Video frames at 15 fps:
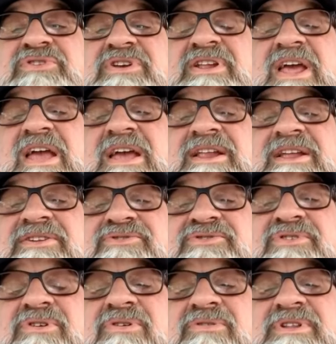Canadians
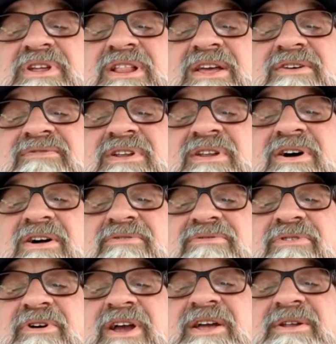are only living on
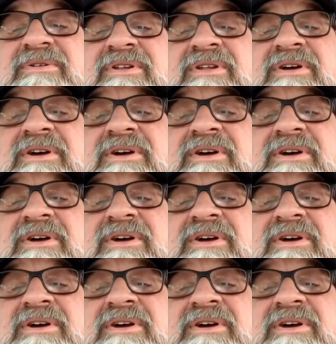friggin'